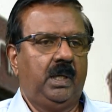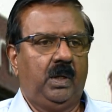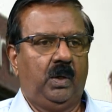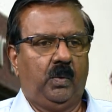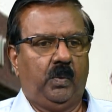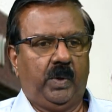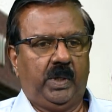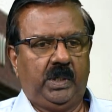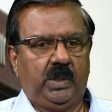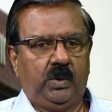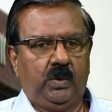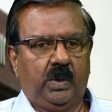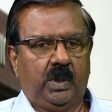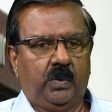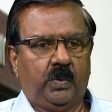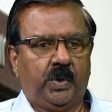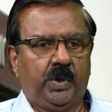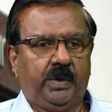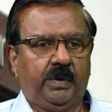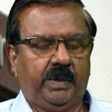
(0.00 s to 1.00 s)
when you are
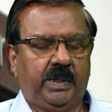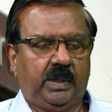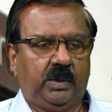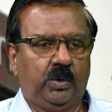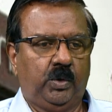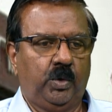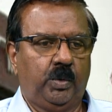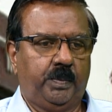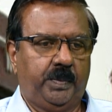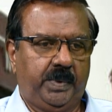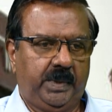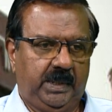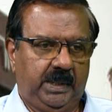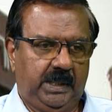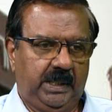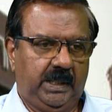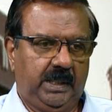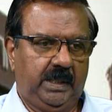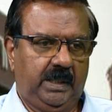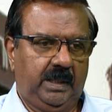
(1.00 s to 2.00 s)
working with a group,
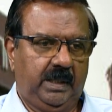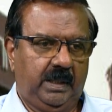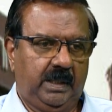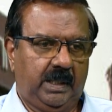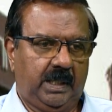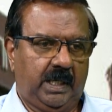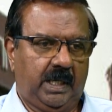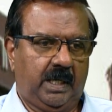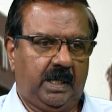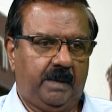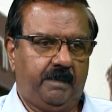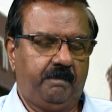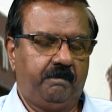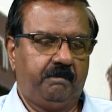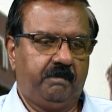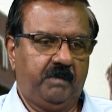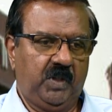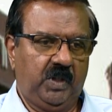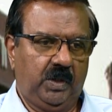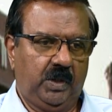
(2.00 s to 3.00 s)
um,
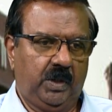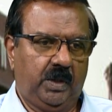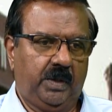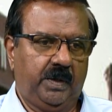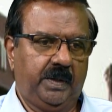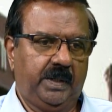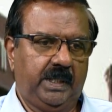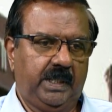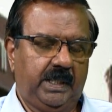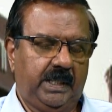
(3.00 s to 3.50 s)
you know,